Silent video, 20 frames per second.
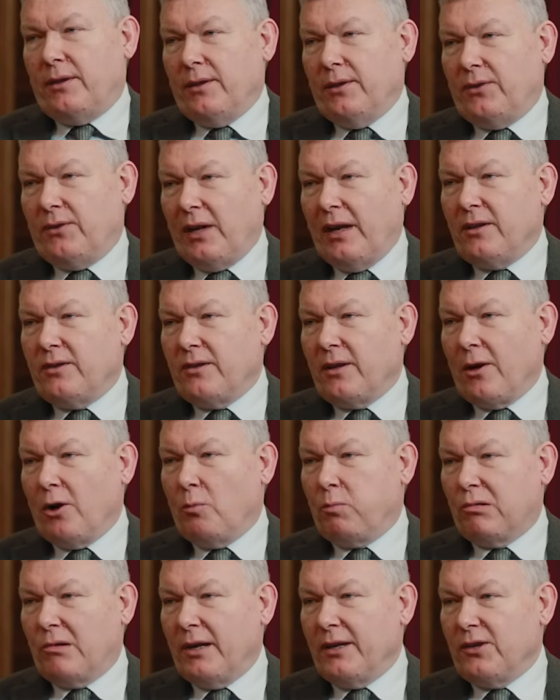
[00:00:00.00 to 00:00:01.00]
the day-to-day
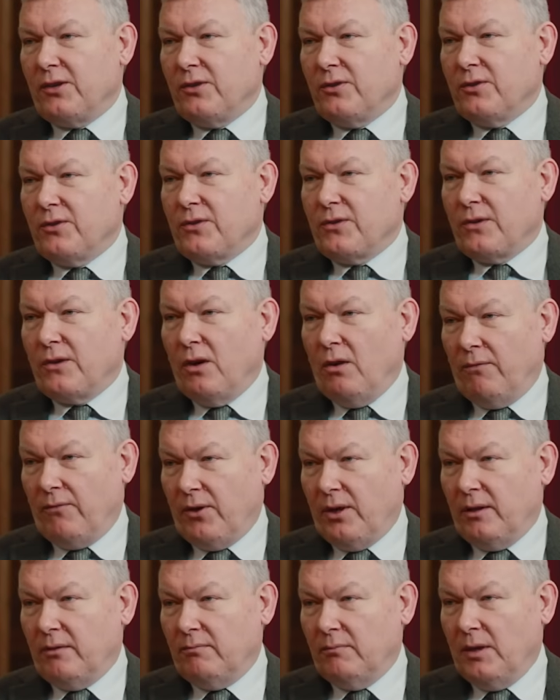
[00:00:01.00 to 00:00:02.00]
operations of
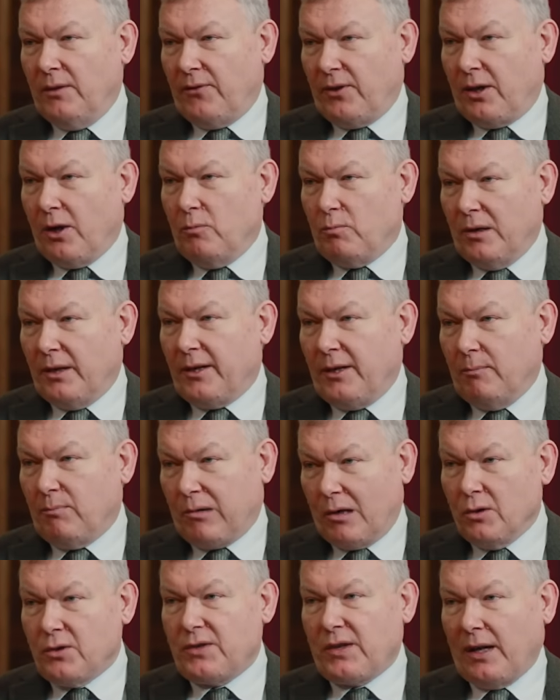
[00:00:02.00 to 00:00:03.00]
the code-breaking
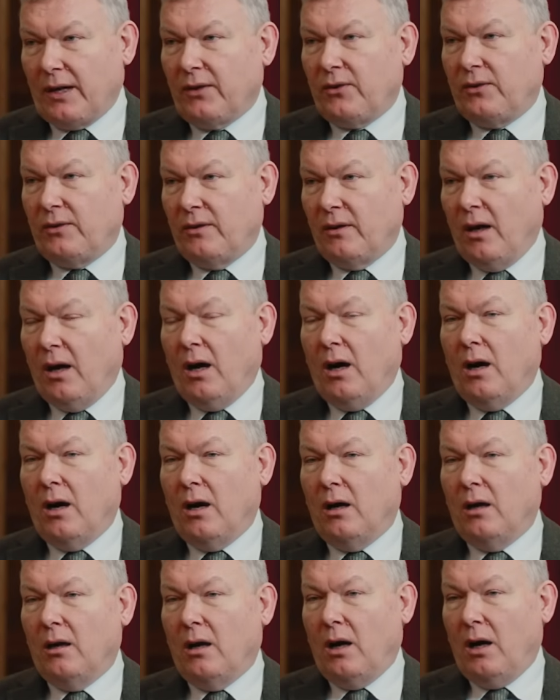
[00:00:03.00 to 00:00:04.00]
process
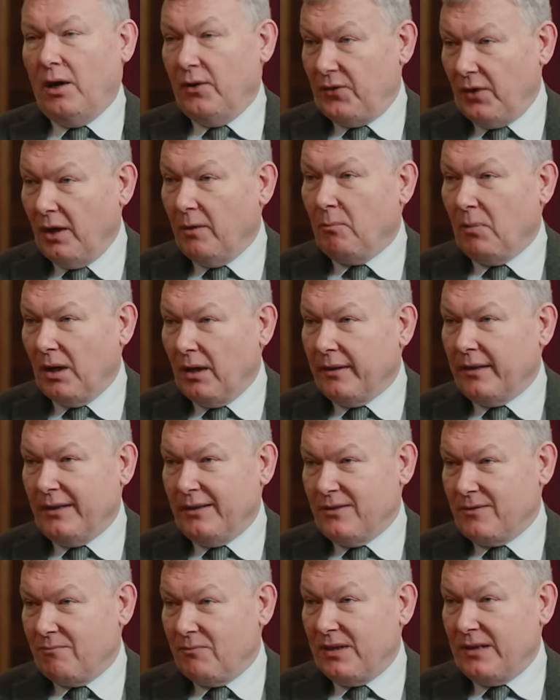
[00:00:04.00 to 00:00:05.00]
are done by
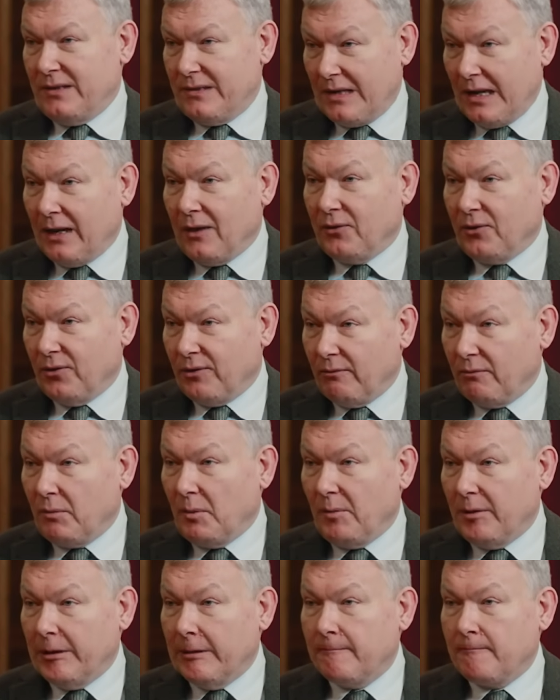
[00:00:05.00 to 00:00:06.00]
these thousands of
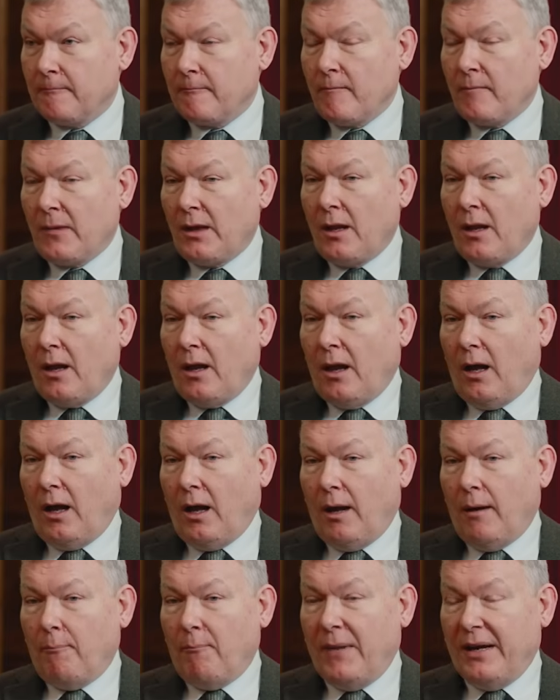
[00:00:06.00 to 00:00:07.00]
women,
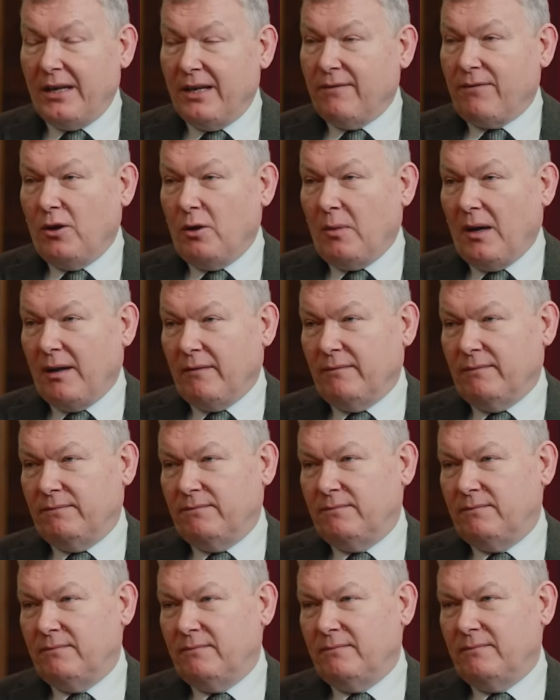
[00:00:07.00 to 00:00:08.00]
many of whom
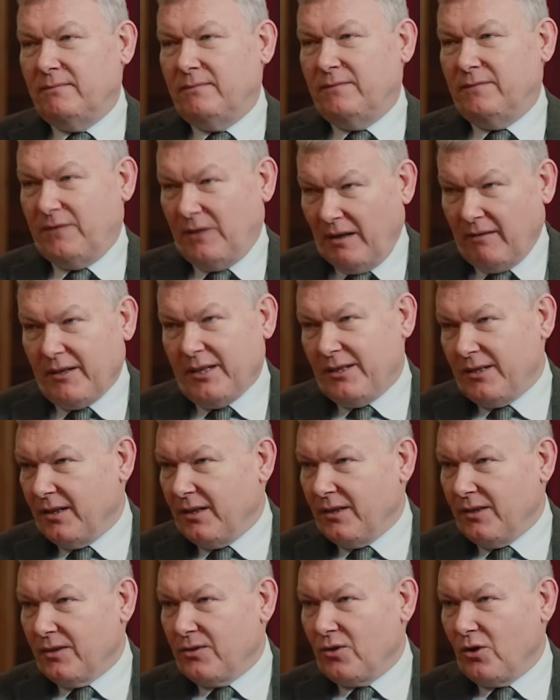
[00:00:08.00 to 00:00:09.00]
have very
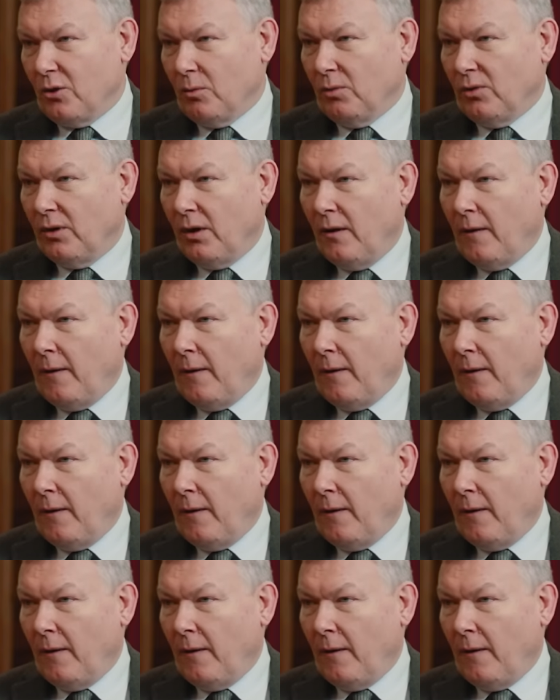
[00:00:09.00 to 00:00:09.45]
tedious jobs,